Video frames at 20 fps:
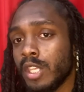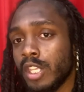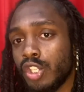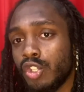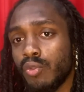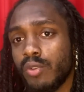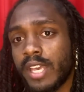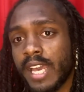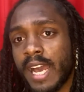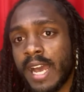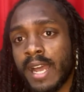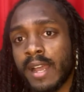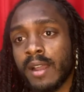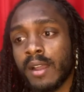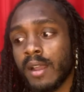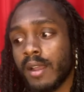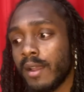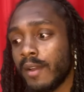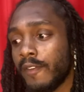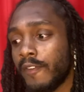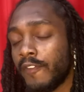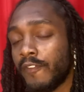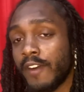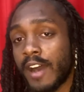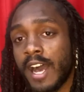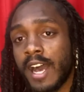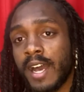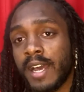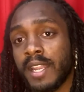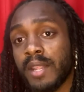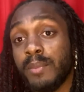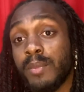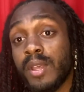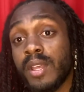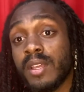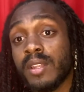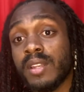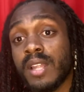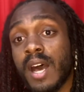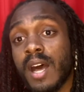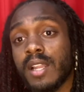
You got $500 million.